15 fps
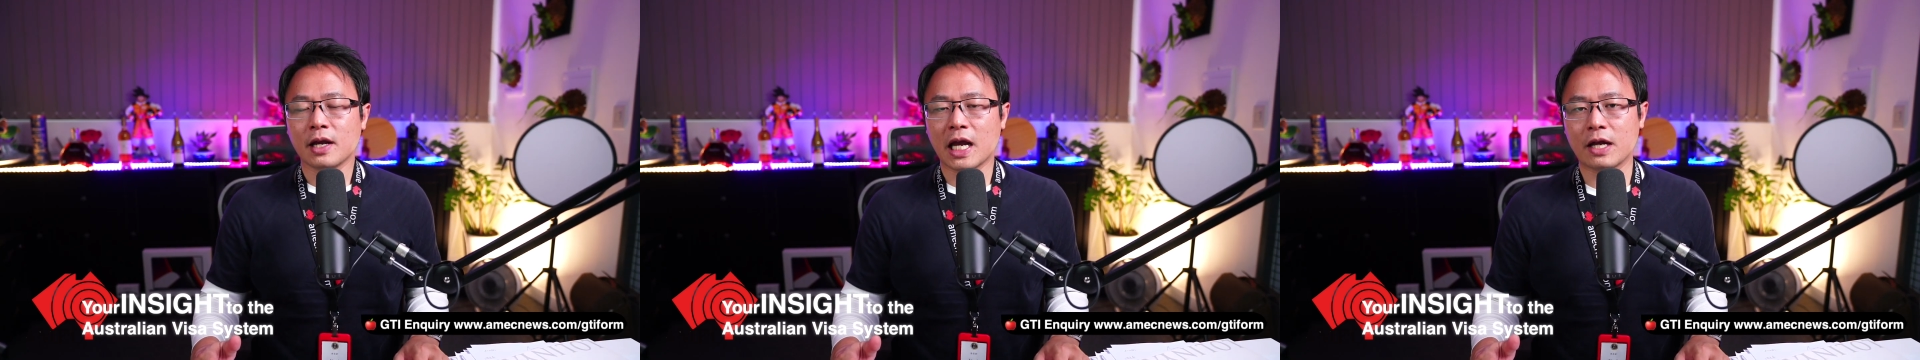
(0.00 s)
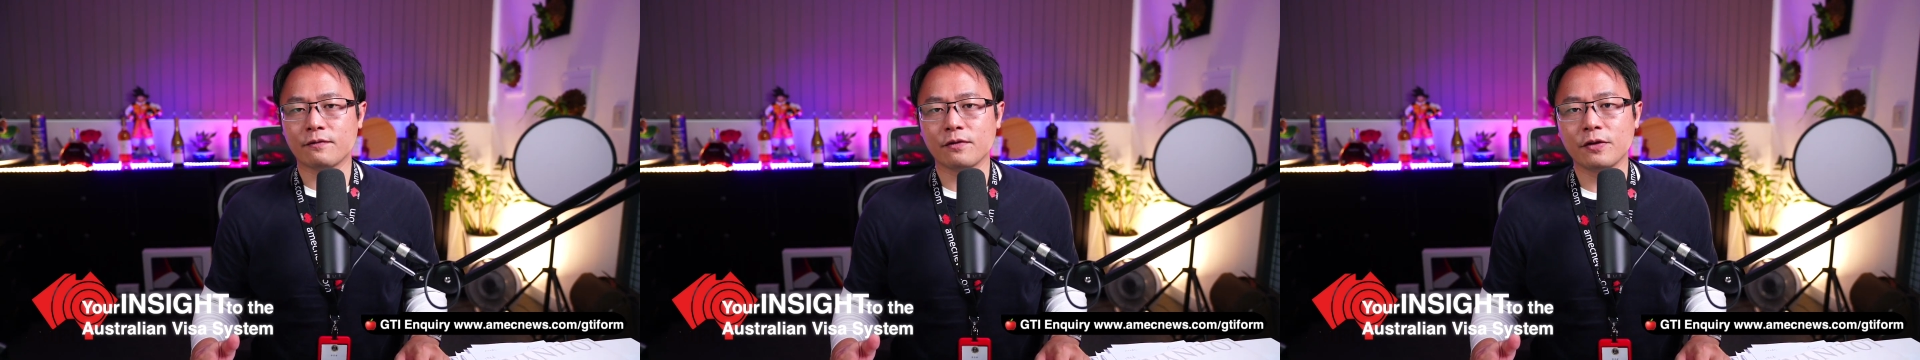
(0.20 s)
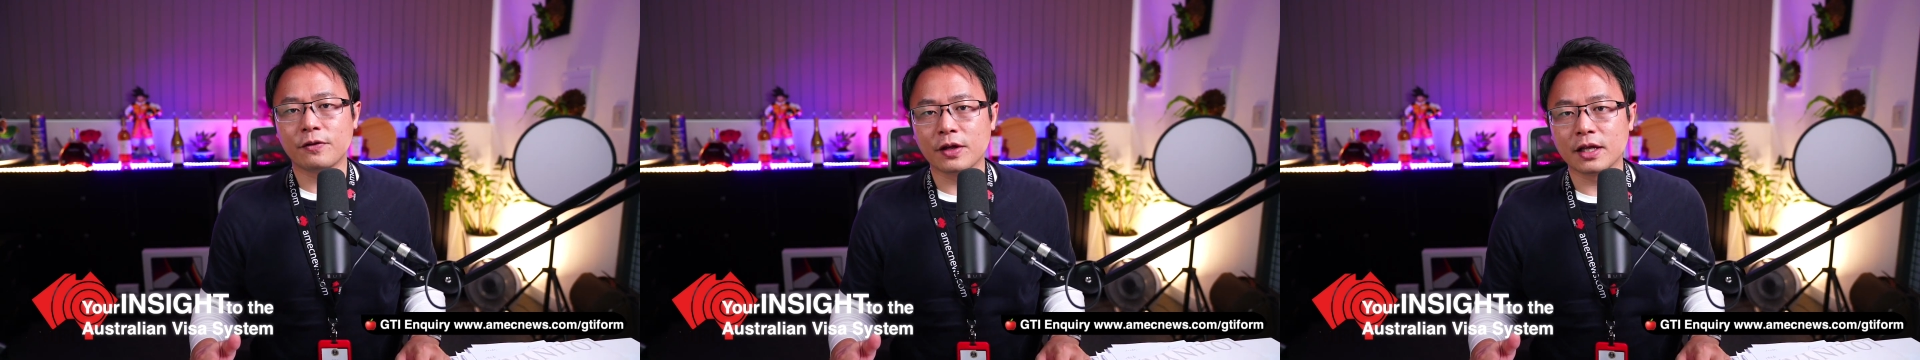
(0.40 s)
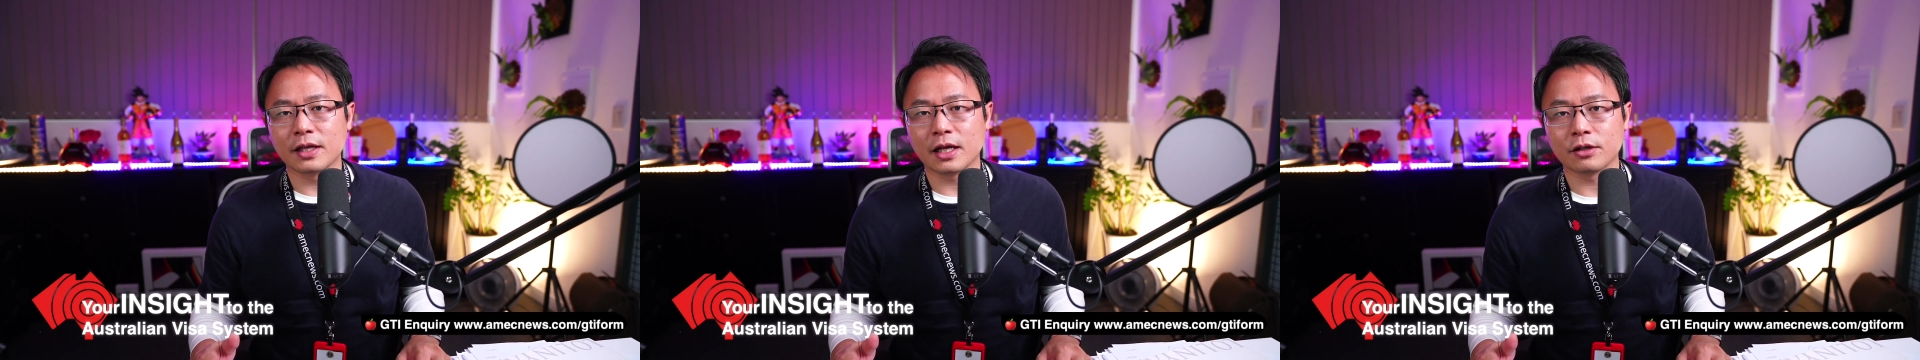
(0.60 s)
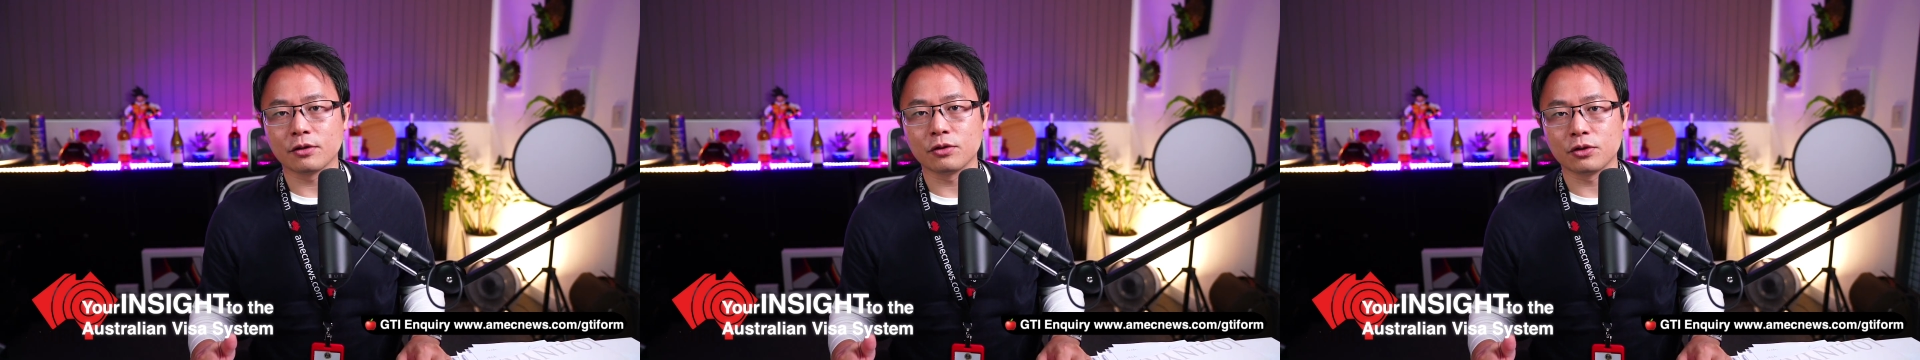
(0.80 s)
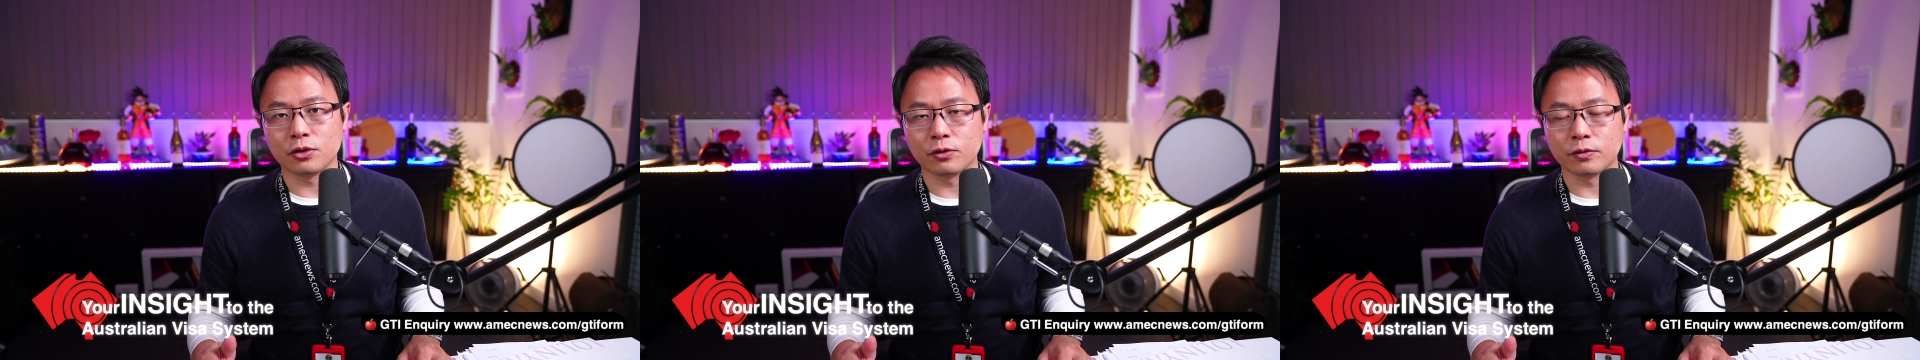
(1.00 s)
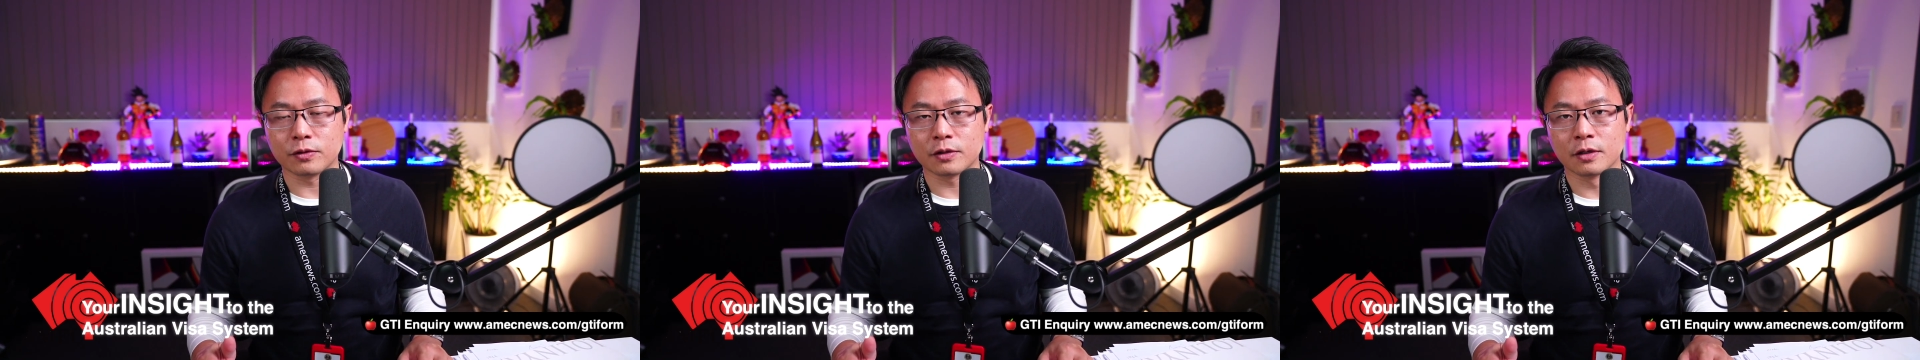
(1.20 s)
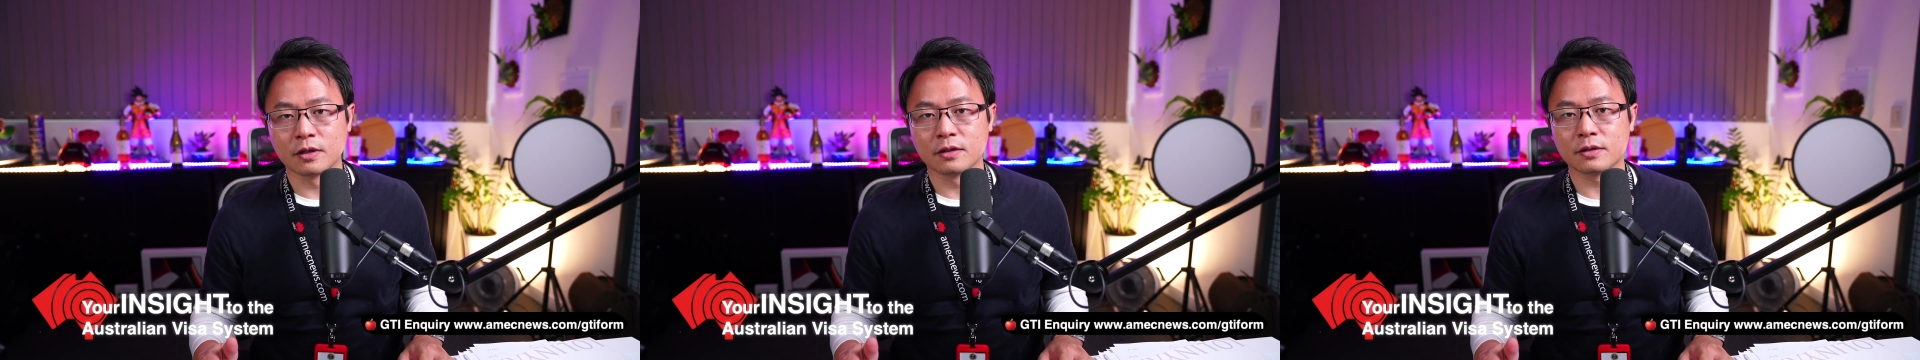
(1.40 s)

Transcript: Everything that you use,